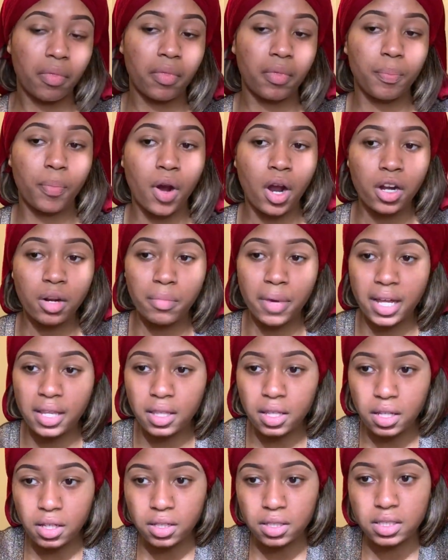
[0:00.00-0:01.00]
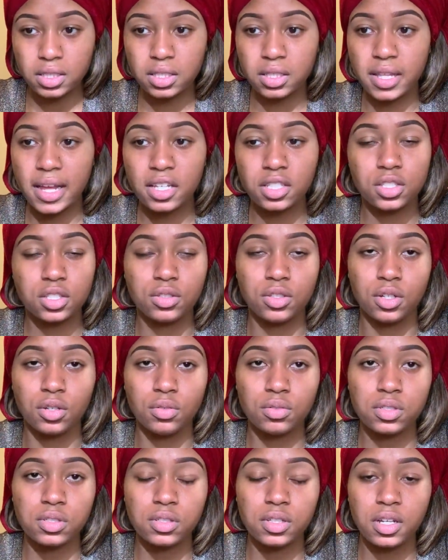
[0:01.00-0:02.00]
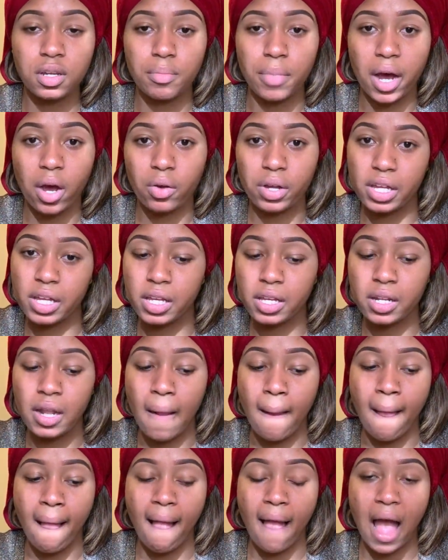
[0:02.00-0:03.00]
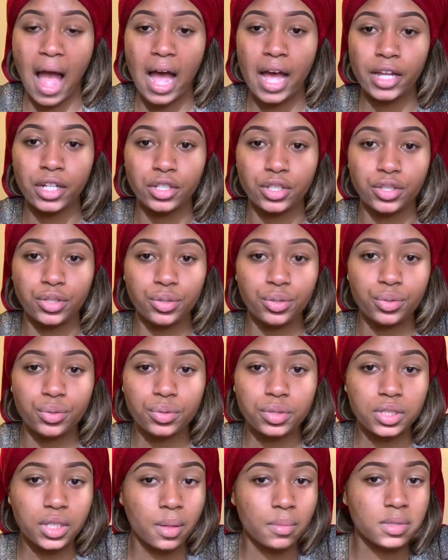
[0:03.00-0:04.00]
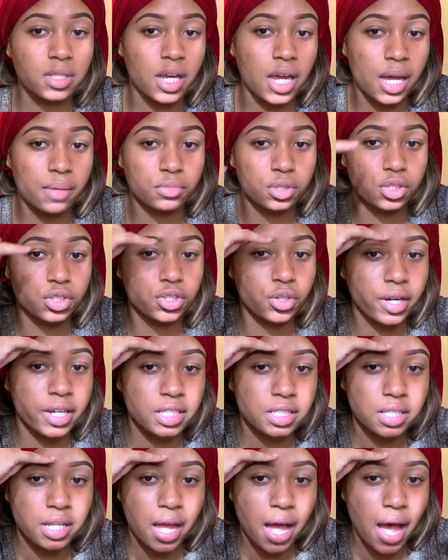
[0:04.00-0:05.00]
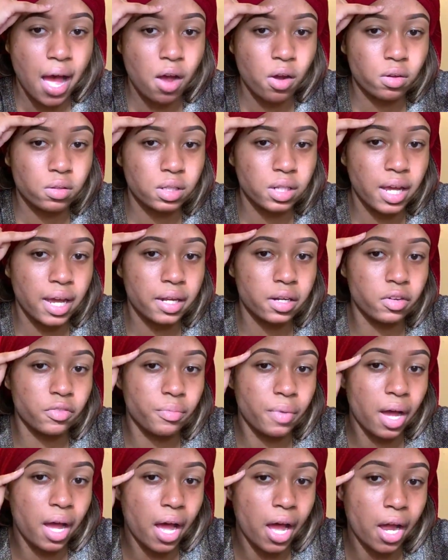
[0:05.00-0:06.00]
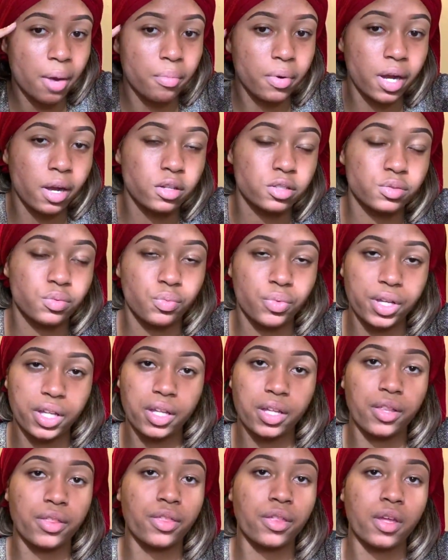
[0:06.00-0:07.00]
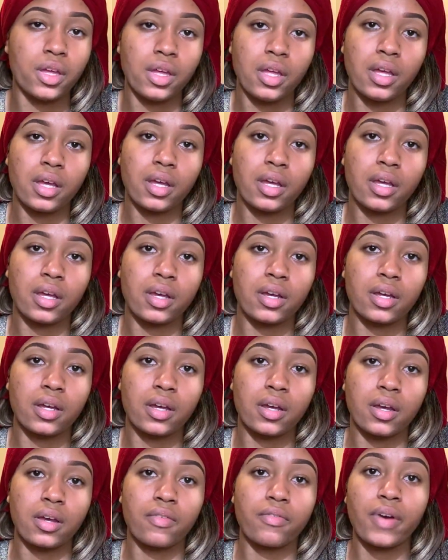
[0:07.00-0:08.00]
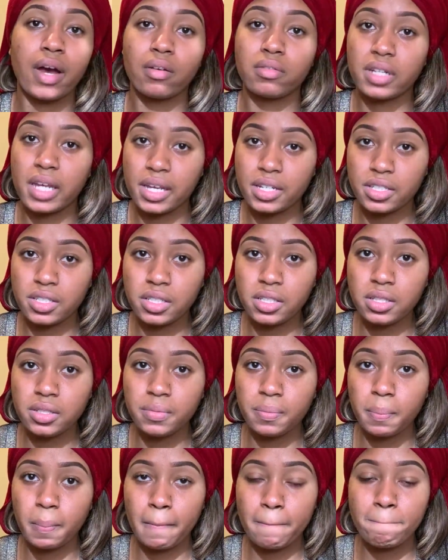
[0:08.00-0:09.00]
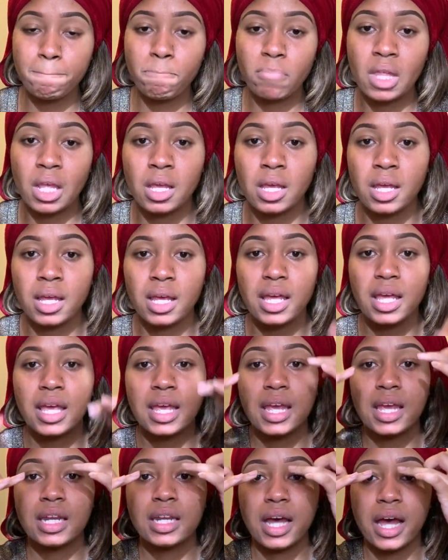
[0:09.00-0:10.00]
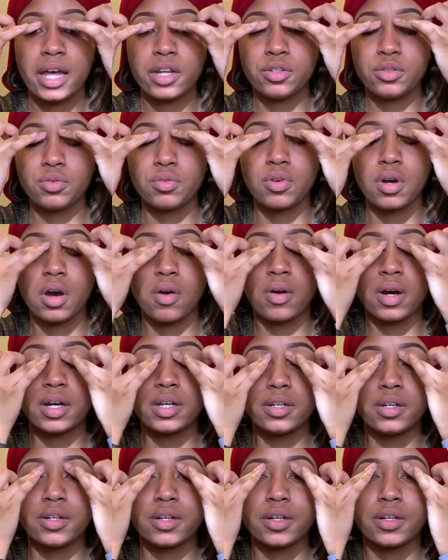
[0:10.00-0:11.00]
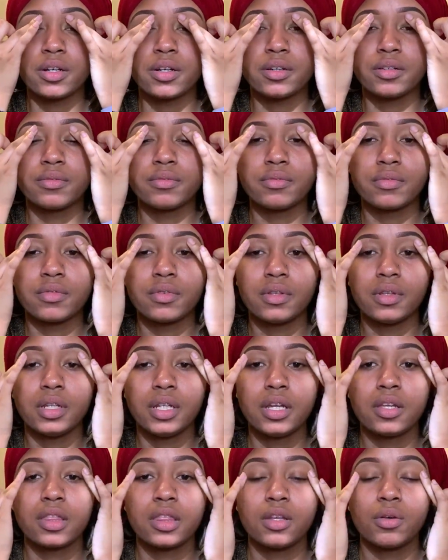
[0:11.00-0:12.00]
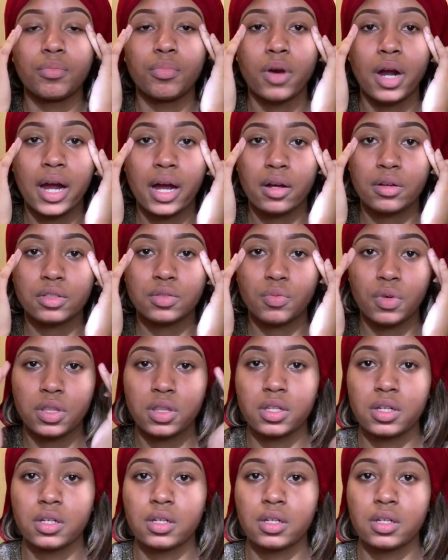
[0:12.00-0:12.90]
part of my looks, that's usually about it. I do sometimes trace the outline of my eyebrows with foundation, and I do go underneath the brows with